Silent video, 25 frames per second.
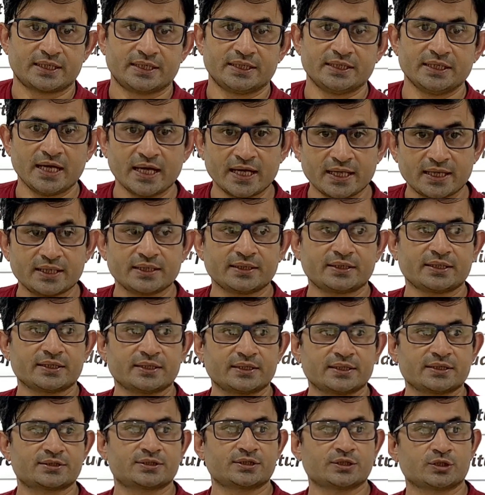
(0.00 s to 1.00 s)
inherent
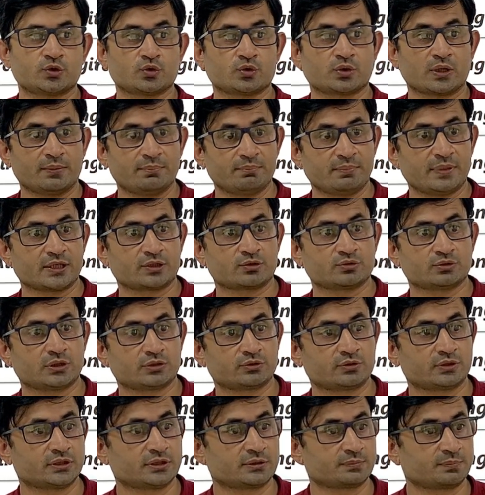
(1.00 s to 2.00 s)
tendency to come back to the
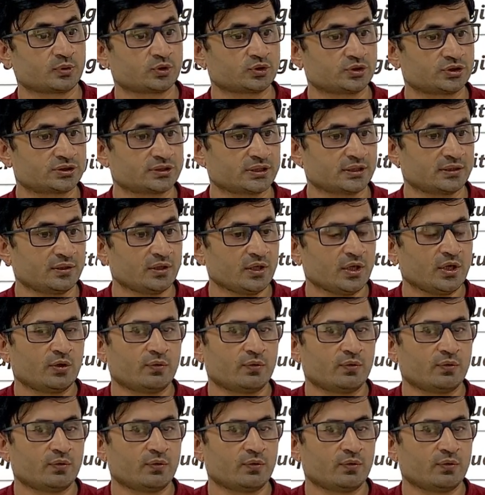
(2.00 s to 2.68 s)
original position